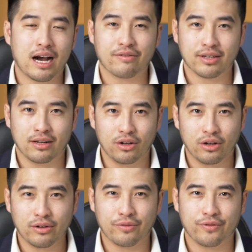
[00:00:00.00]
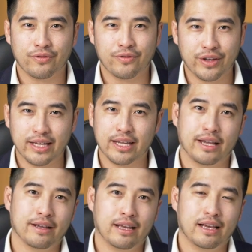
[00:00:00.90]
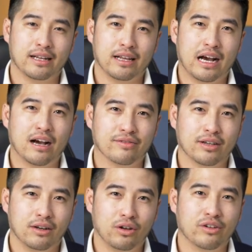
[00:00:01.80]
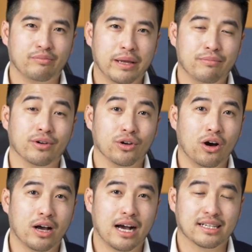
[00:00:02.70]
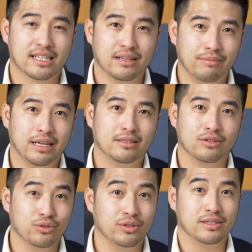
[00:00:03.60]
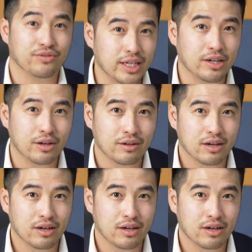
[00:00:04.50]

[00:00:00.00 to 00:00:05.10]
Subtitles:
After a lot of thinking and after a lot of people not asking me to do this video,